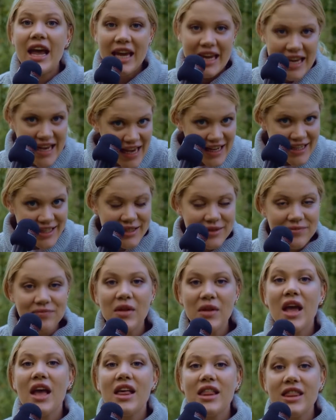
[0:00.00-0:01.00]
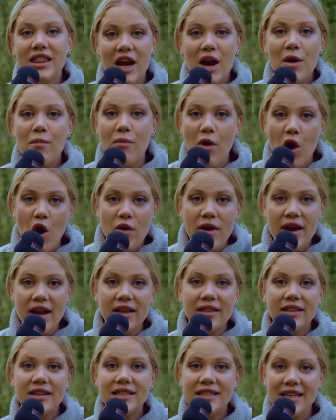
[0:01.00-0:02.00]
Yes, they're burying
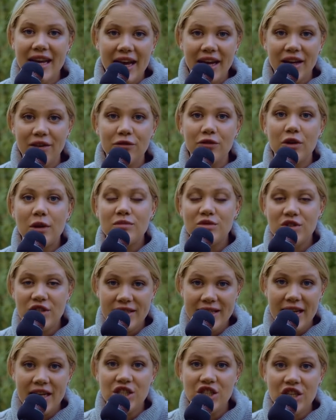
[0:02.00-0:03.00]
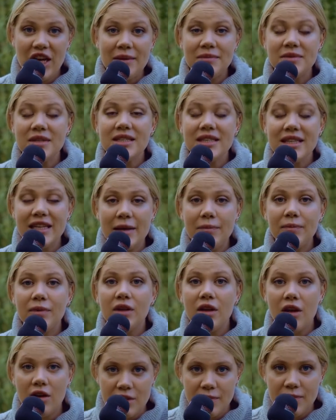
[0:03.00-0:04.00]
the dead from St. James's Leeple
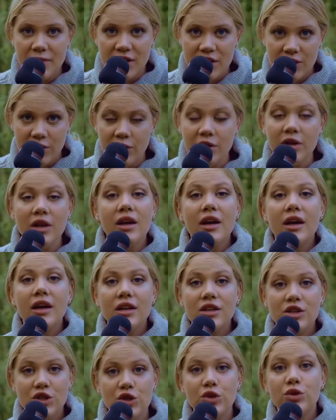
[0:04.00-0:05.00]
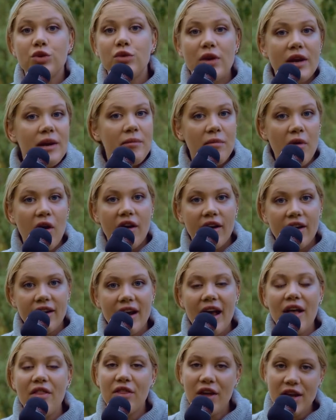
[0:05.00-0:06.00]
Hospital to Green Park,
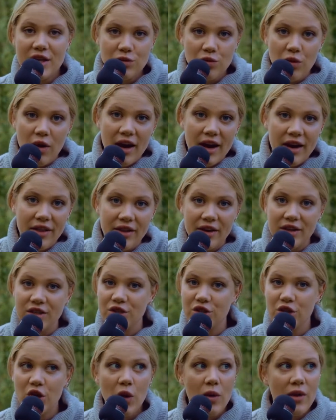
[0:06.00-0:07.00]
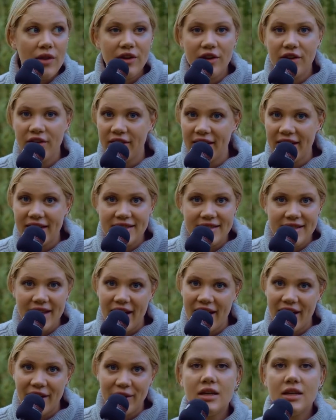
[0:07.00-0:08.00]
and that's why there's no other things
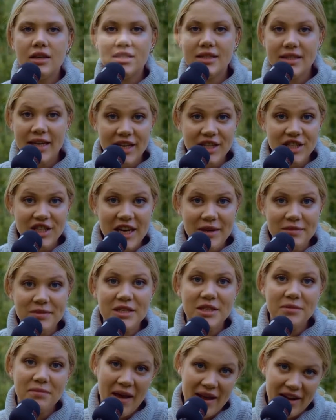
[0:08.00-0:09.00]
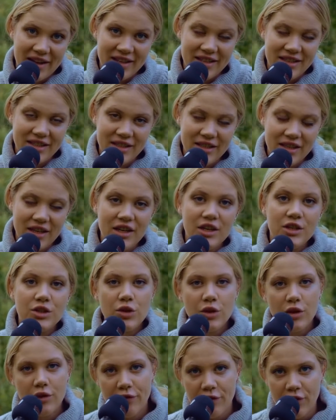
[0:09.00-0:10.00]
there. St. James's Palace. So
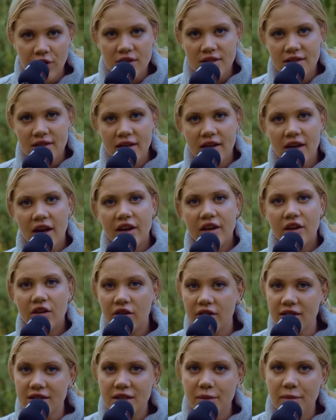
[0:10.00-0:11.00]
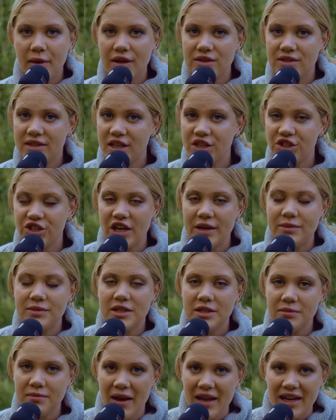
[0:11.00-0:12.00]
the first thing I noticed about St.
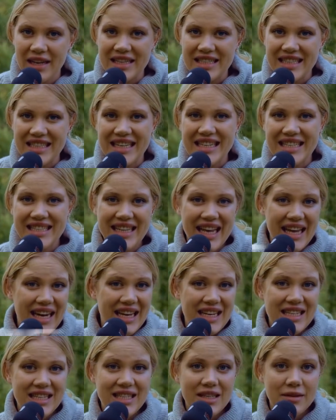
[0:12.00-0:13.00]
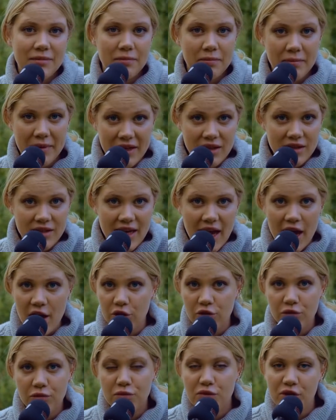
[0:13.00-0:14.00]
James's Palace is that it's built out
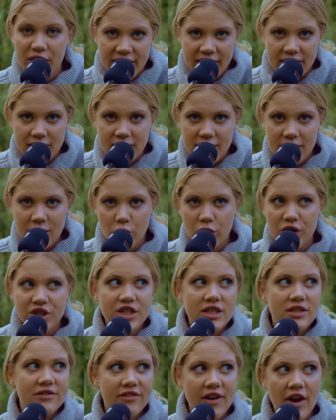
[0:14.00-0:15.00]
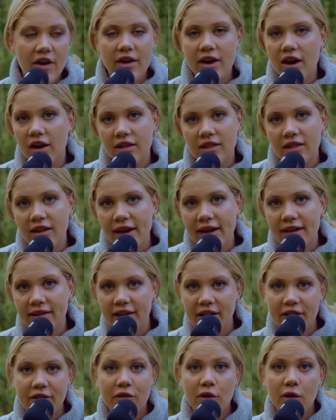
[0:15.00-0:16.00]
of bricks, which is very
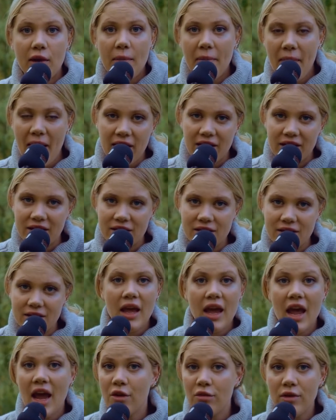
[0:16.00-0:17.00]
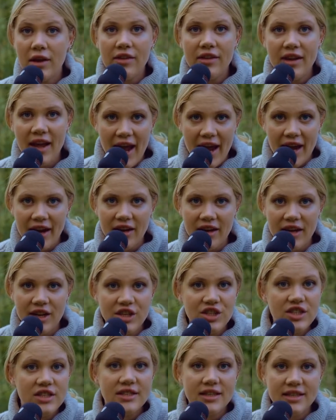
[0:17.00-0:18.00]
unlikely for a palace. Henry VIII, he
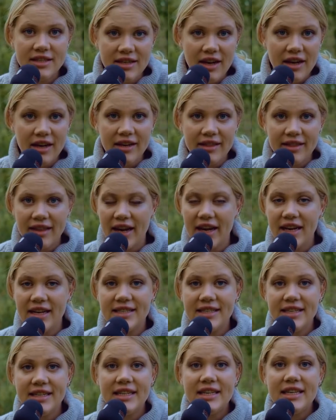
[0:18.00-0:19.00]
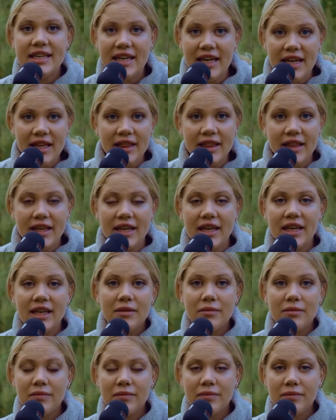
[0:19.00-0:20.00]
just decided that he didn't need the
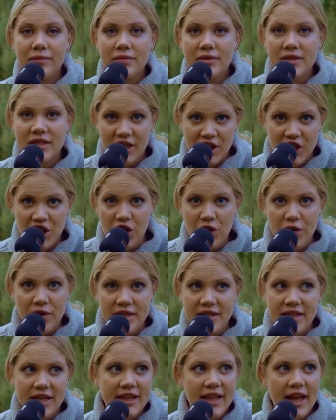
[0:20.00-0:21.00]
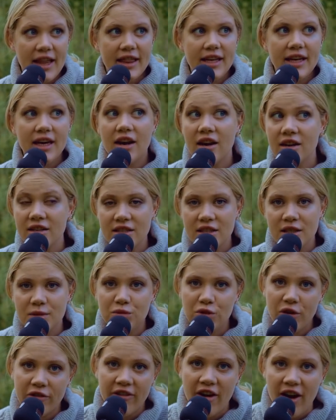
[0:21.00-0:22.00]
security that the castles
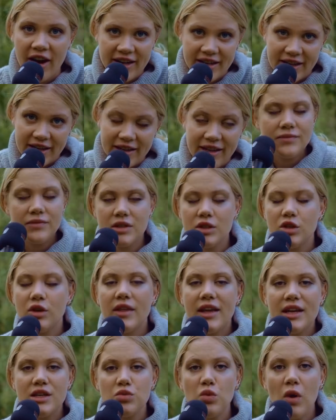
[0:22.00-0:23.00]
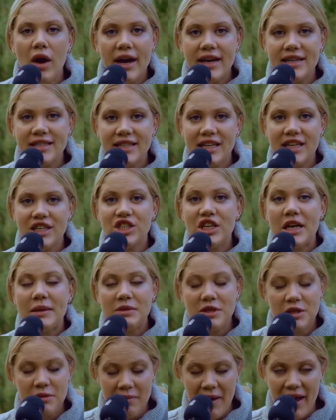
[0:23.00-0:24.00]
provided. So that's why St.
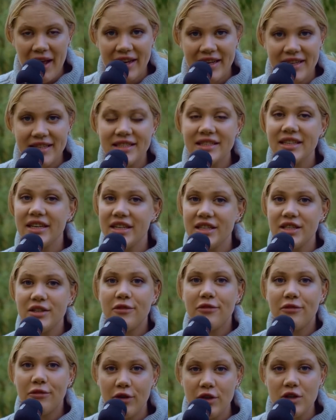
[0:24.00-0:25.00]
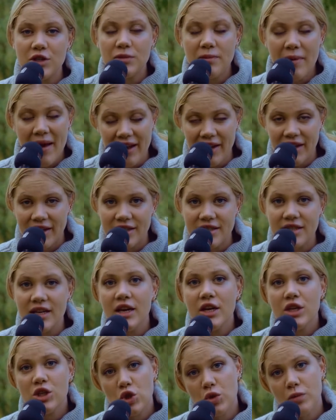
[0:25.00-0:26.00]
James's Palace is the first palace
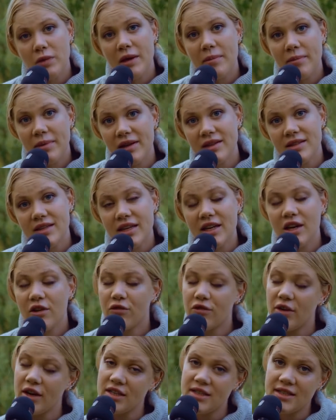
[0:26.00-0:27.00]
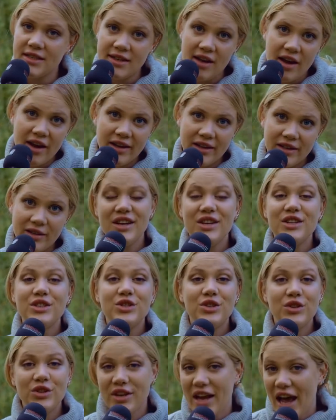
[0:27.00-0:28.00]
to be built in a French style.
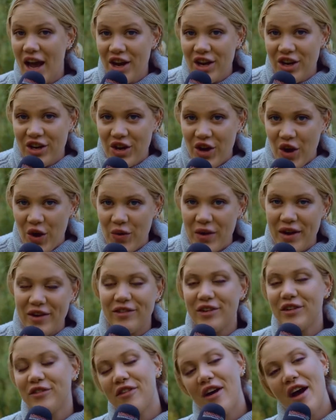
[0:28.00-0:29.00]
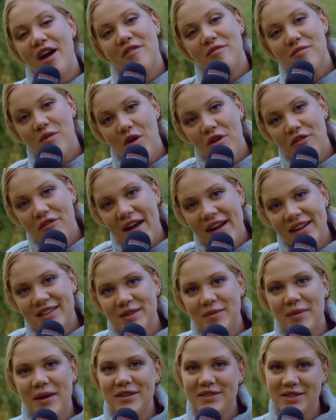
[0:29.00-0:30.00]
So now you know even 5 more facts
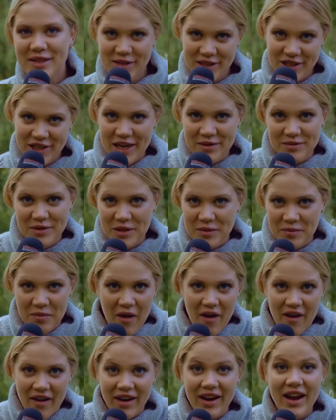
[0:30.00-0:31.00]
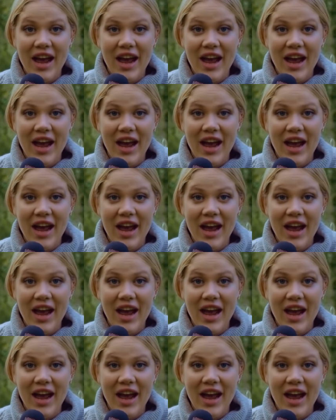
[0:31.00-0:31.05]
about St. James's Park.